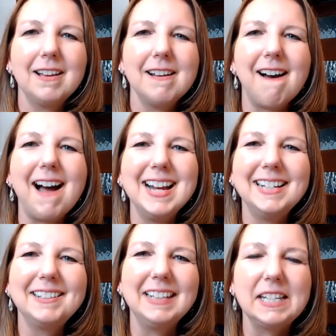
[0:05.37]
Hi,
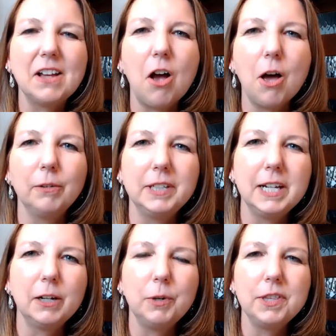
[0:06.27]
it's Lisa Honold
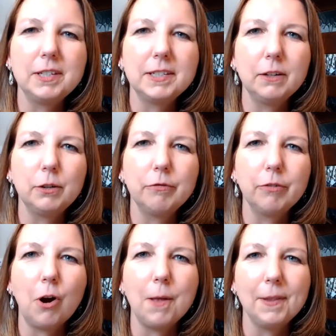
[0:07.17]
here with the Center
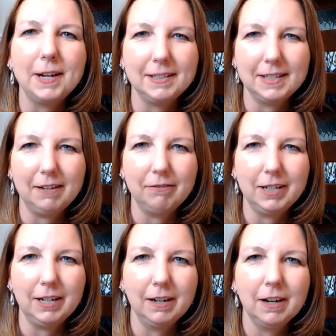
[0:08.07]
for Online
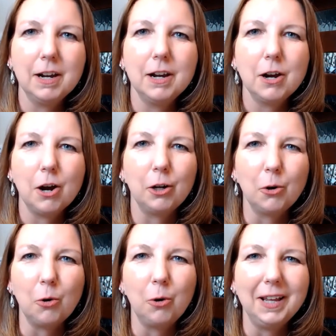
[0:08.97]
Safety. Our
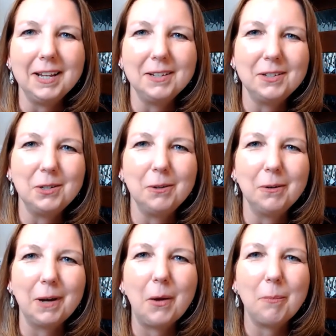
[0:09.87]
goal is to
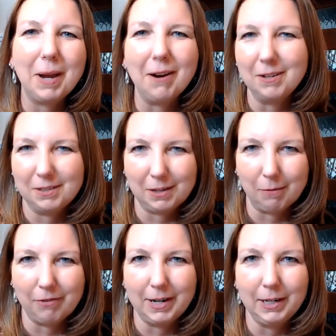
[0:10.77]
help parents stop
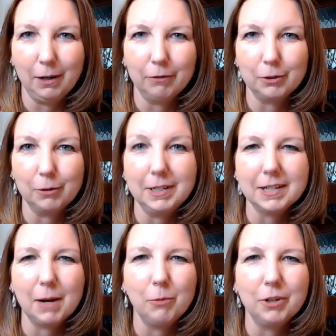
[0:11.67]
fighting over screen
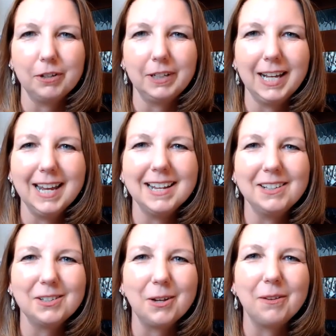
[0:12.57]
time with their
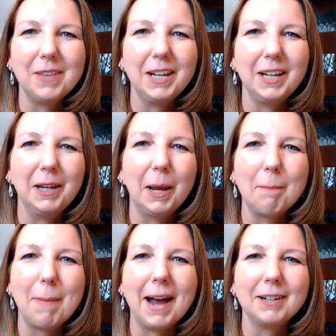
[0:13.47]
kids so that they can get
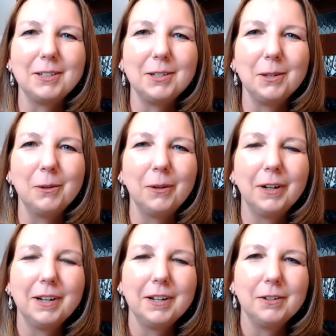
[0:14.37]
back to
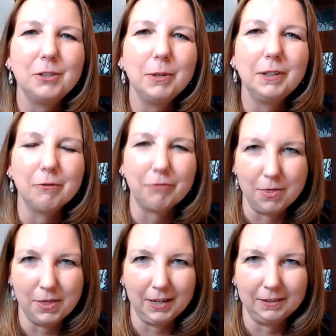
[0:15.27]
doing the
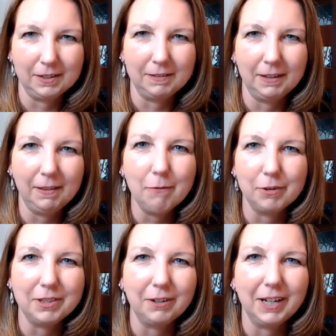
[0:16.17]
fun things that they love
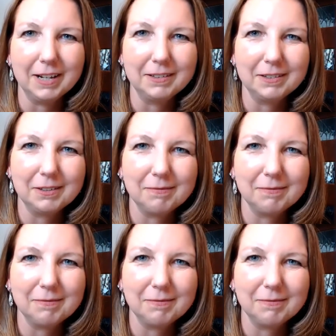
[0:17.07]
with their kids.